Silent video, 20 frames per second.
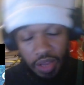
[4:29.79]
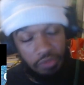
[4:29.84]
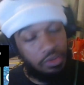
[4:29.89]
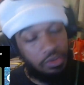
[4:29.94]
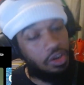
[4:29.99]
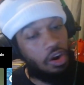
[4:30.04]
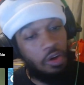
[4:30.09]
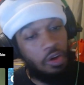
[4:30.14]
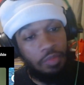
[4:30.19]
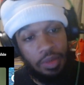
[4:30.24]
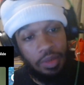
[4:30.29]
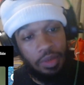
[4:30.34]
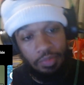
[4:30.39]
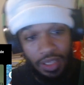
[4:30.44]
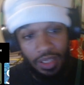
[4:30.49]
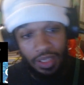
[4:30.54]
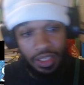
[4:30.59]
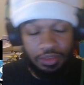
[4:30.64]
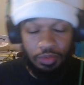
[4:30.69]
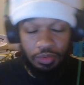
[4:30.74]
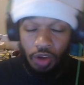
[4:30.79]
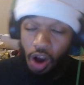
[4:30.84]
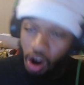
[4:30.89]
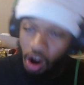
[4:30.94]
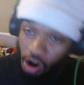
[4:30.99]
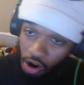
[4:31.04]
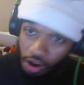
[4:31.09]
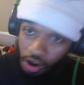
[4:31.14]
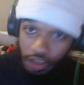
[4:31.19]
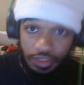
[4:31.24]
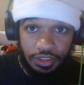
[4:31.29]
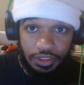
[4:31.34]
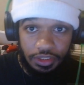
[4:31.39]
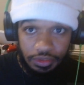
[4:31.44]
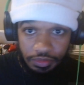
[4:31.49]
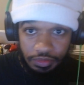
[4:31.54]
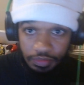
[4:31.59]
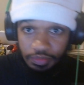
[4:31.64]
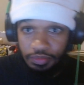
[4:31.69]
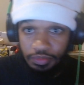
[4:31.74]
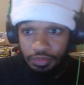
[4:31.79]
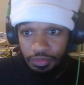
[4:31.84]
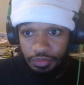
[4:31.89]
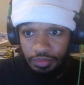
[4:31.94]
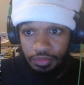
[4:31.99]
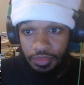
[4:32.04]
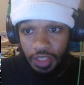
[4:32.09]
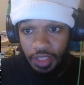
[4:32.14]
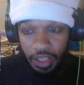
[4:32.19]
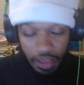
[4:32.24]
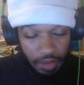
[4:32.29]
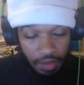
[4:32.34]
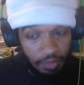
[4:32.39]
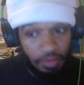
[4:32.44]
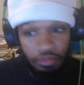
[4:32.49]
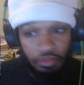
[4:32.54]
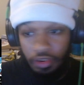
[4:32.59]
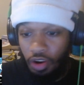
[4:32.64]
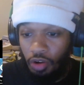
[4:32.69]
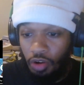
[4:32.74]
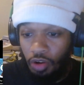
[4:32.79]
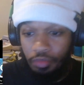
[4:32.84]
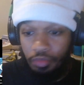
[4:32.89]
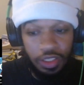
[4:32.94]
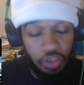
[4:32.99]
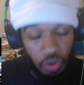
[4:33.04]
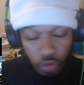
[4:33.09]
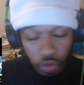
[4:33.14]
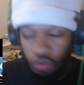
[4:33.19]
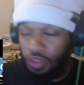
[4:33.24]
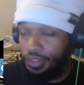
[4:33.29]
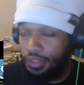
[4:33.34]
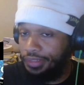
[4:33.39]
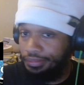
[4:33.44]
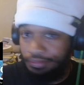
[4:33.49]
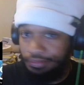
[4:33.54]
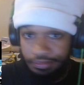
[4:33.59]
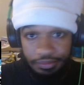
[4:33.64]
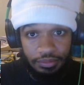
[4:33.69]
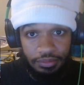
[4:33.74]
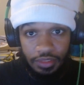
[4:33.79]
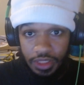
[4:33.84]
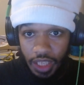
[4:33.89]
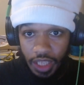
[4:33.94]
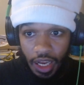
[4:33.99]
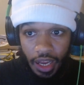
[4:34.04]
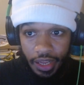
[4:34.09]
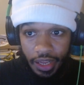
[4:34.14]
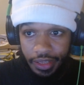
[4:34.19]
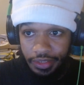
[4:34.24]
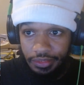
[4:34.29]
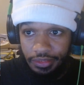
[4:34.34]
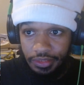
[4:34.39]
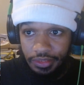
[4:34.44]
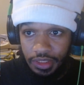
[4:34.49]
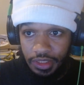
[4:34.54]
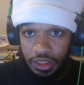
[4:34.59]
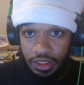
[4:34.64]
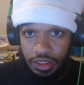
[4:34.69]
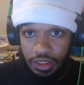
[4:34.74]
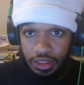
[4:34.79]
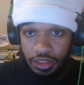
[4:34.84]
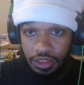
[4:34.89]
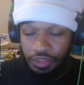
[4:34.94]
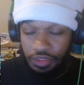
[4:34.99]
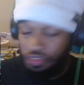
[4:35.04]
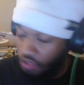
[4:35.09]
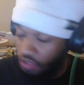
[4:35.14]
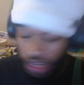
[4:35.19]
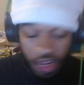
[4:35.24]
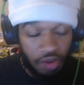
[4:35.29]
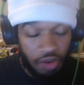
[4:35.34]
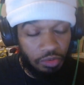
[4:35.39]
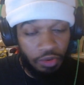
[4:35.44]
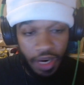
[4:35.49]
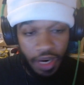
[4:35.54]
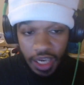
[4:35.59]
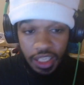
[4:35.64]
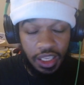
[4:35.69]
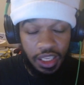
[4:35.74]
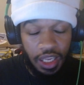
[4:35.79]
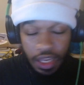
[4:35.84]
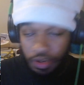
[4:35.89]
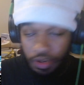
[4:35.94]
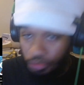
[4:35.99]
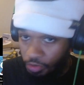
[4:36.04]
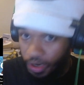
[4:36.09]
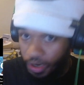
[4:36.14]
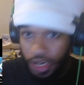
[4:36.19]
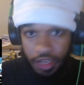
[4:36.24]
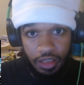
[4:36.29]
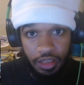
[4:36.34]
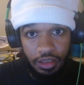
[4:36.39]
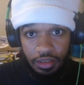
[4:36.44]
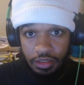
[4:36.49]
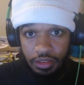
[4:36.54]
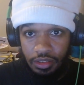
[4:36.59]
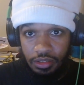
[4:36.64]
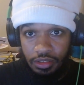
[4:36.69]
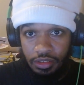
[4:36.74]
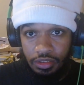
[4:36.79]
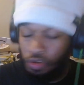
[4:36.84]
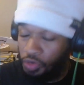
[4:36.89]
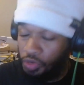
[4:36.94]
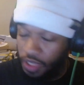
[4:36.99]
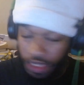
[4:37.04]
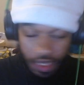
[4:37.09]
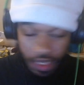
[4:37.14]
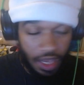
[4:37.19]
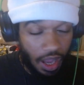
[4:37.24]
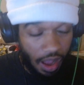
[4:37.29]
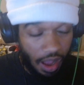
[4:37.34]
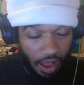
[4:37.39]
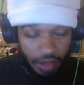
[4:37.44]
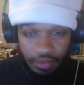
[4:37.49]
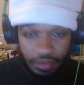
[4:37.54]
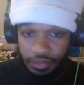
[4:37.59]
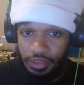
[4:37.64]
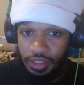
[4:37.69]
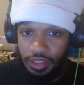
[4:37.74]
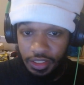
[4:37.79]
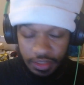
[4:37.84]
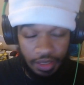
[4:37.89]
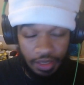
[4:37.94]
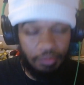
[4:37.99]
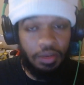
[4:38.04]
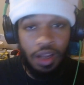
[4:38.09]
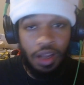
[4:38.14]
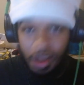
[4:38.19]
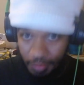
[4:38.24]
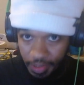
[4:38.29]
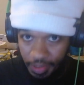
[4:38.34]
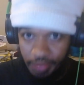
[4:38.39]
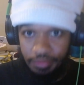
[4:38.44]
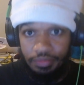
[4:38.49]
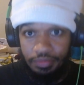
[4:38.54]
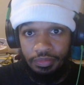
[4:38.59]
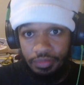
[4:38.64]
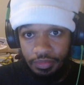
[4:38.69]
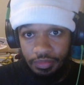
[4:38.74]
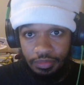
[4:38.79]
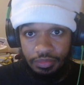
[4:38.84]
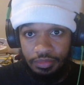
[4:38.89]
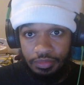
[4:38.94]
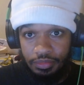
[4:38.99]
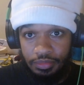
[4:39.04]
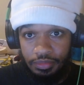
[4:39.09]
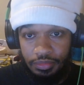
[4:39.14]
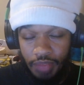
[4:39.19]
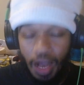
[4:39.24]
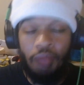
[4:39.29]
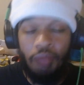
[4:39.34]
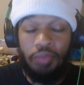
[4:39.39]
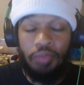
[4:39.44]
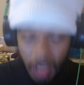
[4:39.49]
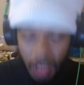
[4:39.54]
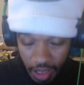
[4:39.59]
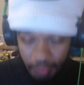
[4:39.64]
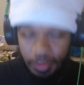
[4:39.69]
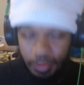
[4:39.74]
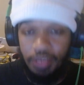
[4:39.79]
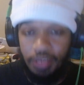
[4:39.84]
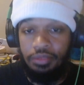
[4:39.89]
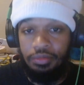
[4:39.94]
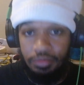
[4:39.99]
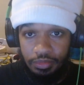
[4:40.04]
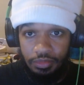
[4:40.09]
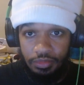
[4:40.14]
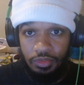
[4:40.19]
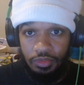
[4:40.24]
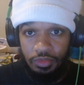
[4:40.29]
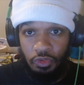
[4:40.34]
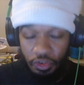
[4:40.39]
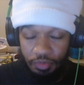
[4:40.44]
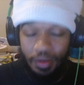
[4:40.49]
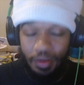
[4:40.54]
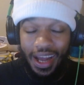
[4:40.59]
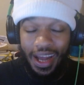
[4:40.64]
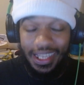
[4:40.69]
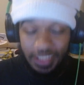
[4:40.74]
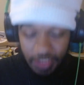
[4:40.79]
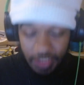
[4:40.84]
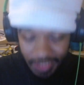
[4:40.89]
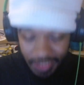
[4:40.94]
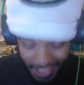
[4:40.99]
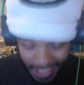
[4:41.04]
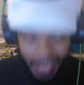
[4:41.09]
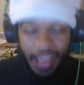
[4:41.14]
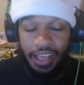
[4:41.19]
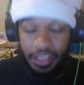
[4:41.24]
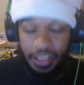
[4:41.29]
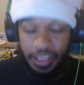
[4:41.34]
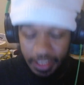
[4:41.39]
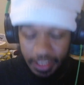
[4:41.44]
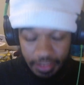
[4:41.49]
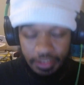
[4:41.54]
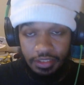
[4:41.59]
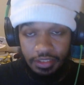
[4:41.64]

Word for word: We're gonna be playing some cards. You hear me? We're gonna be dueling. All right. If you ain't ready, you ain't ready. Don't get got, cause I'm coming. I'm coming with my deck.